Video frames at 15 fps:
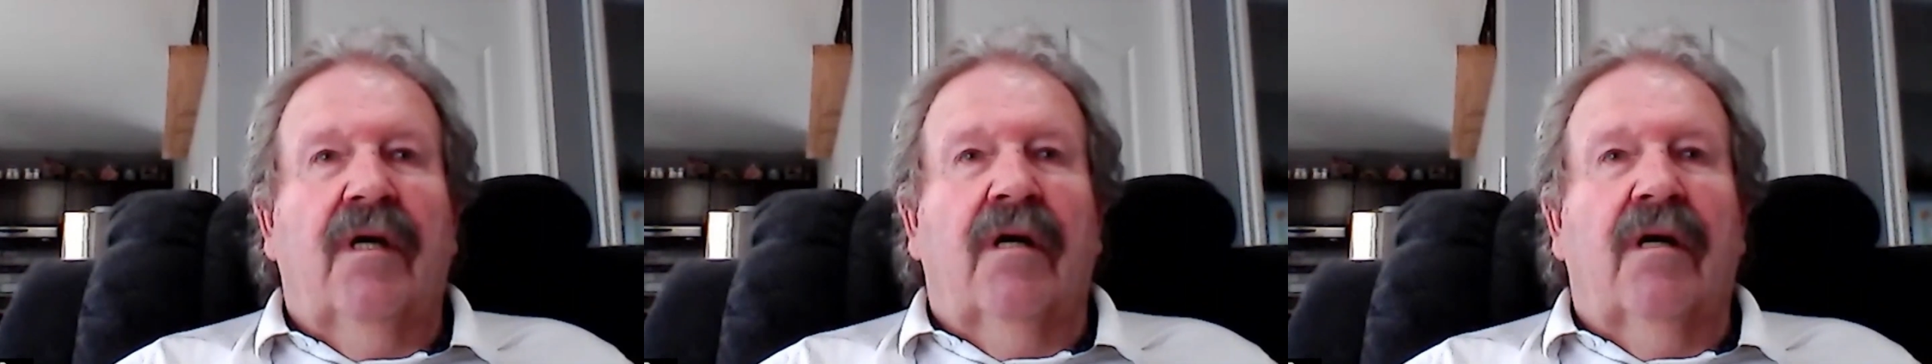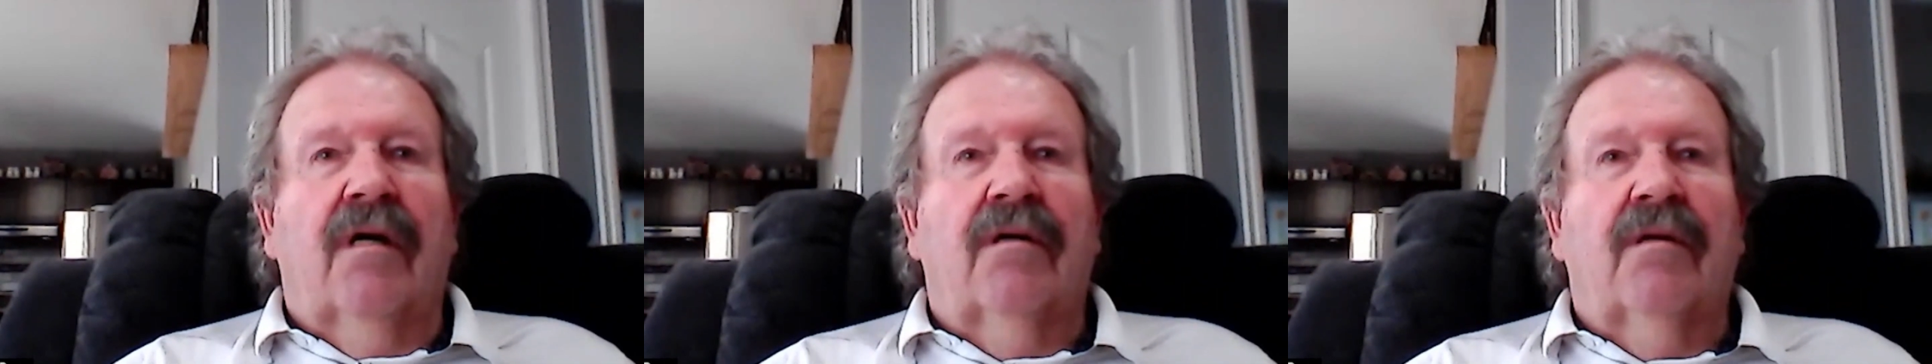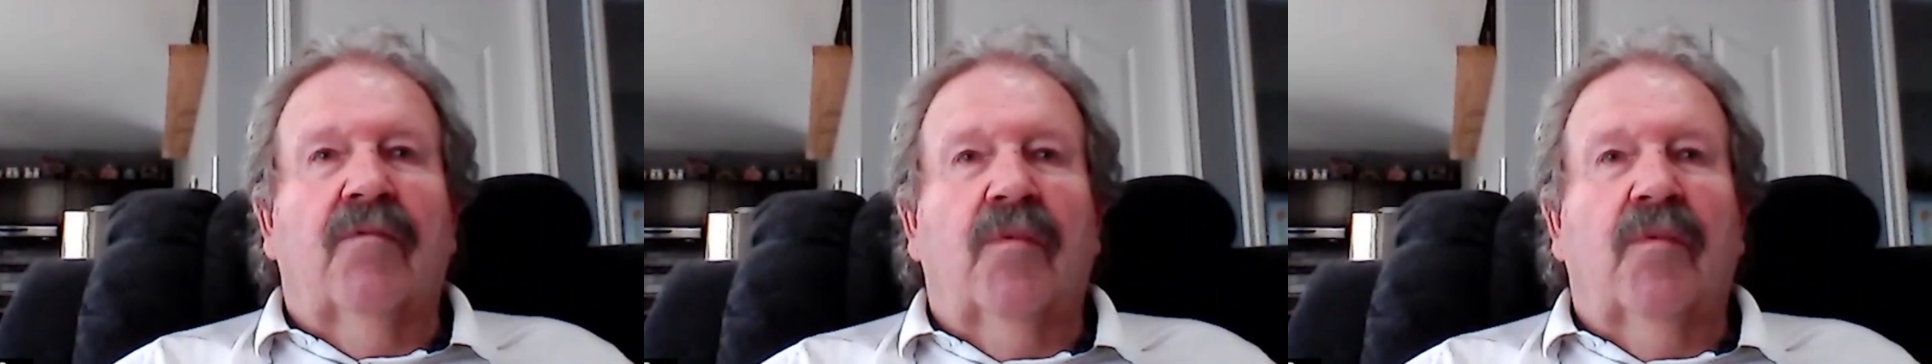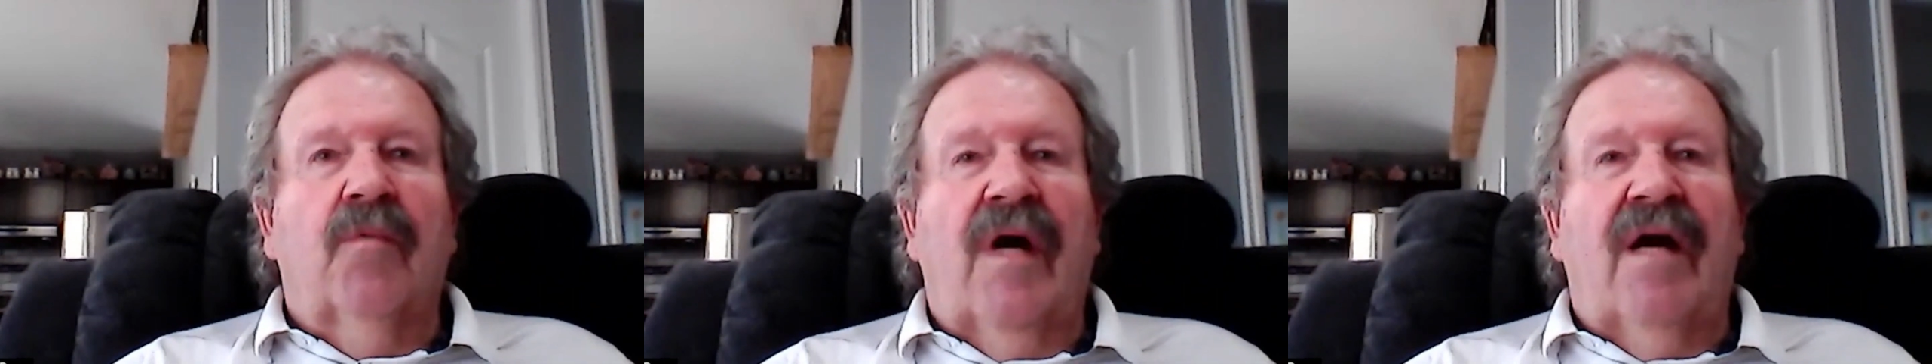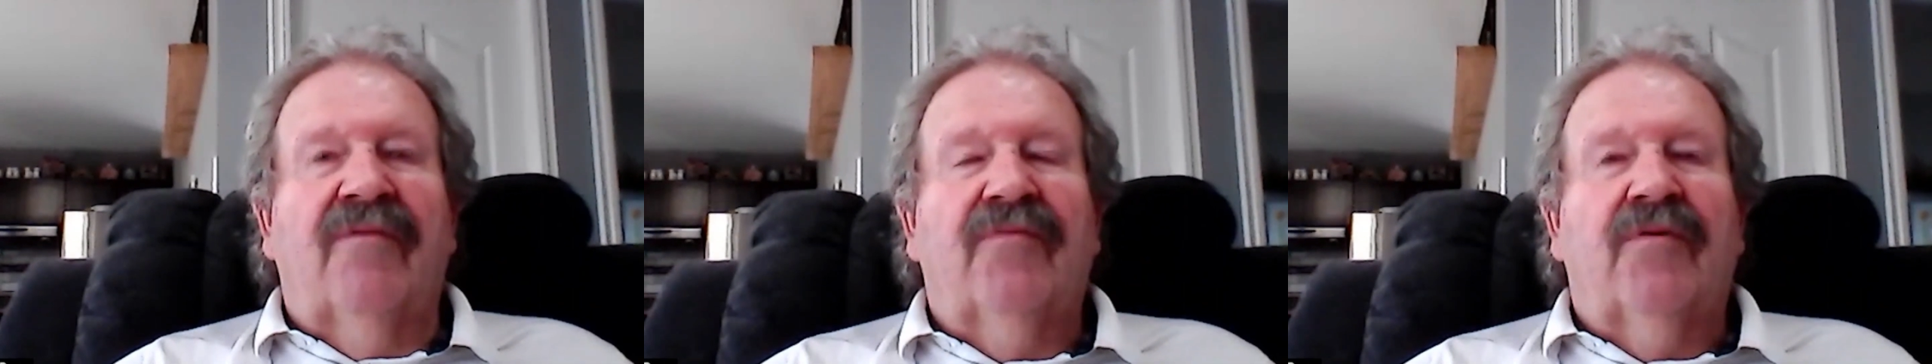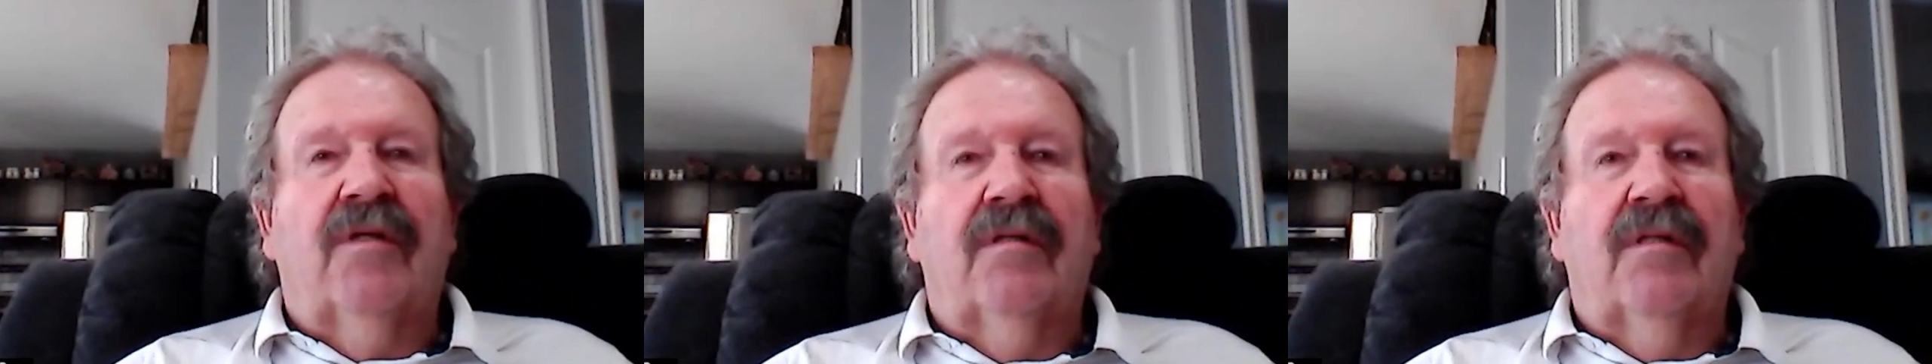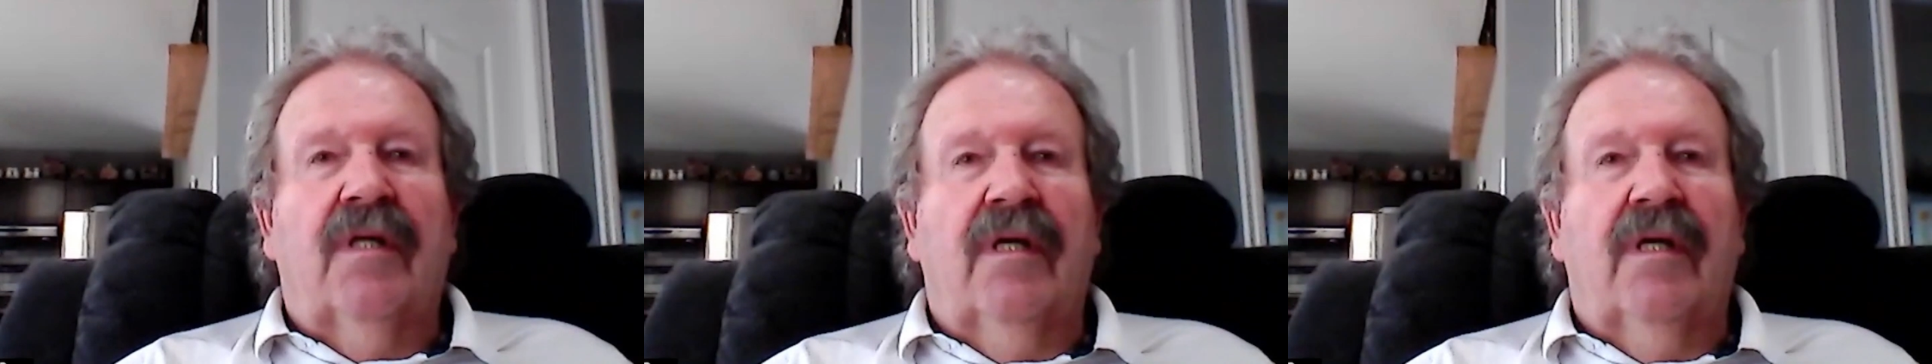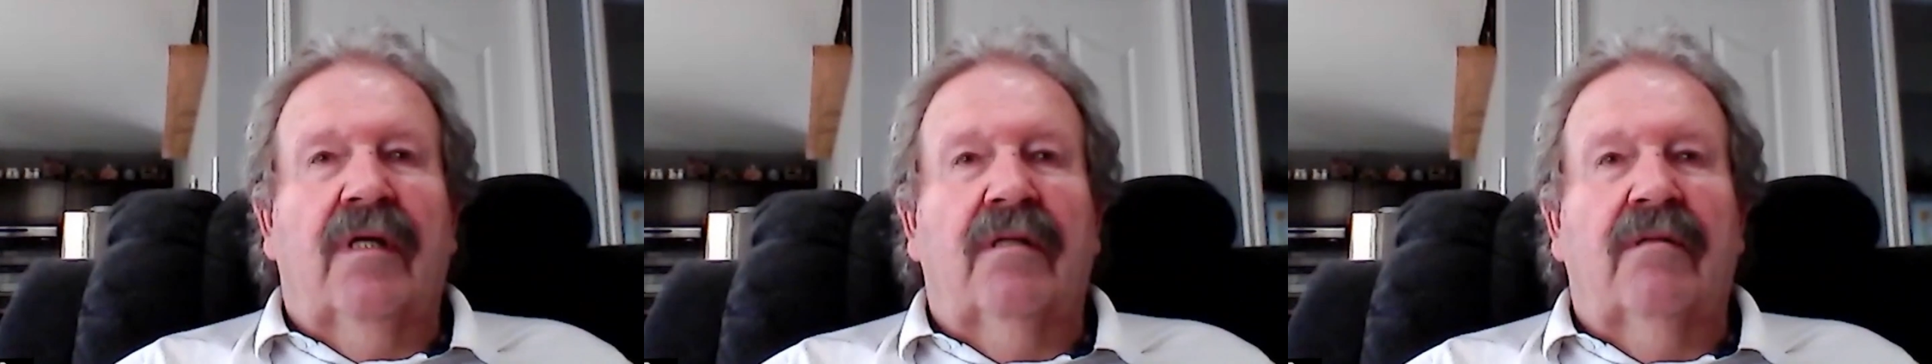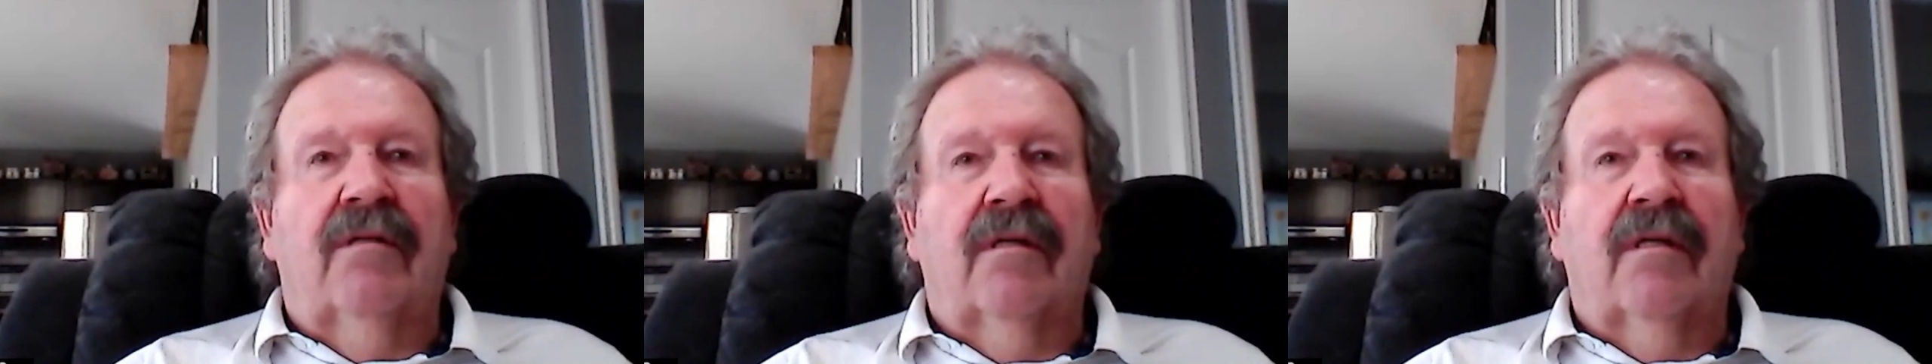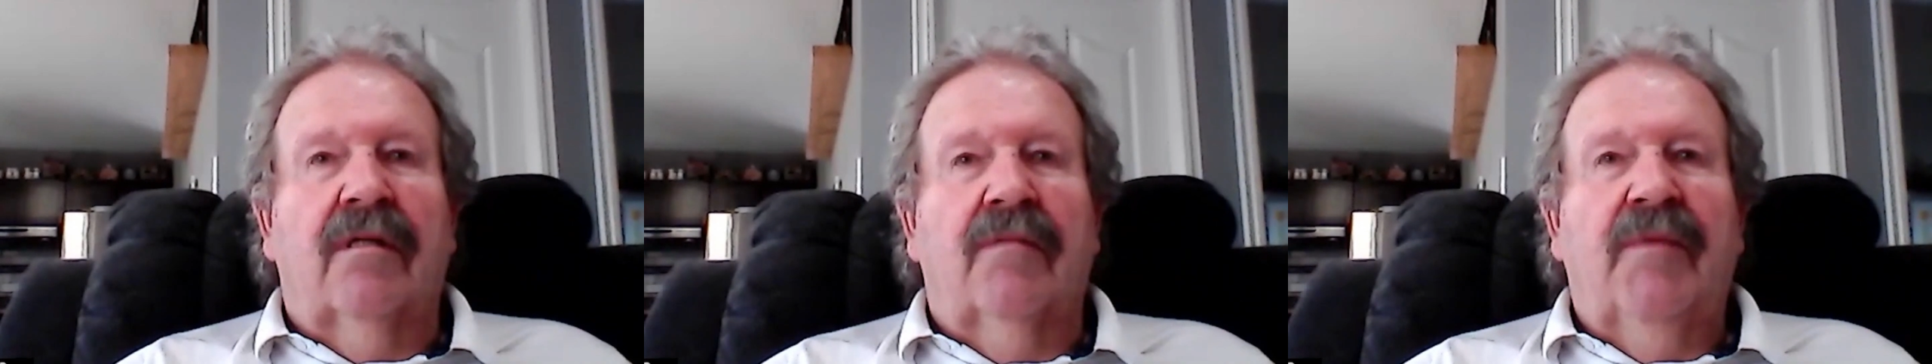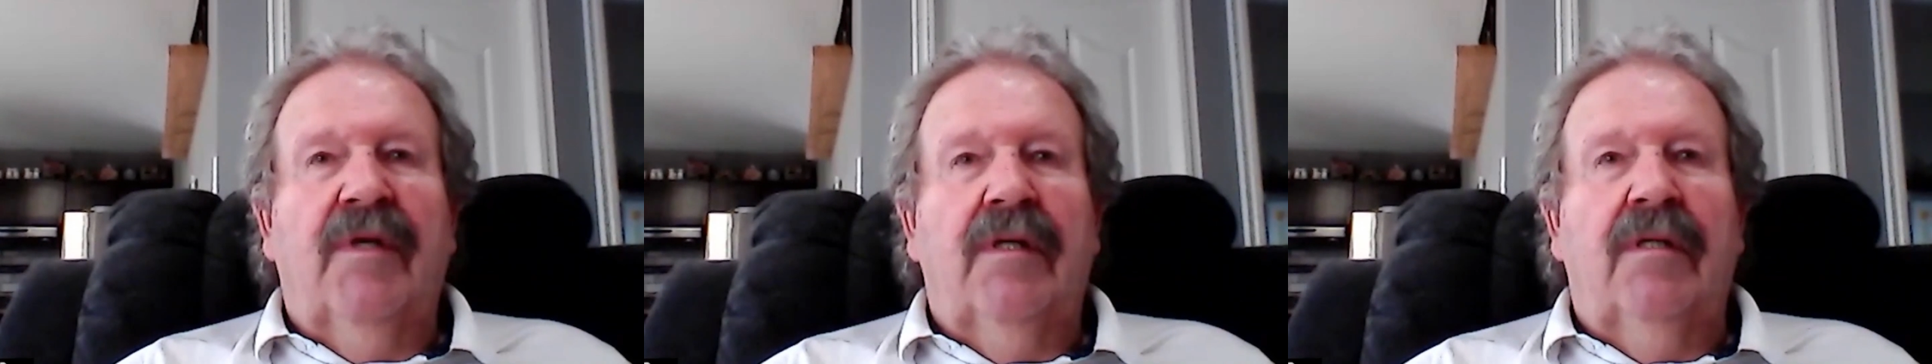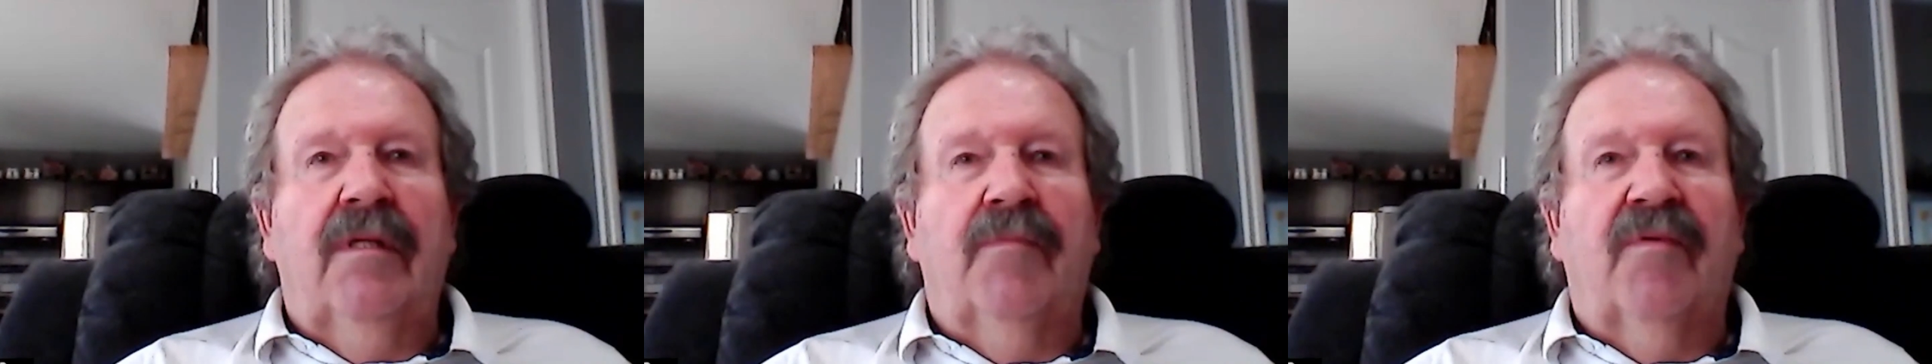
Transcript: raffle, and they're going to be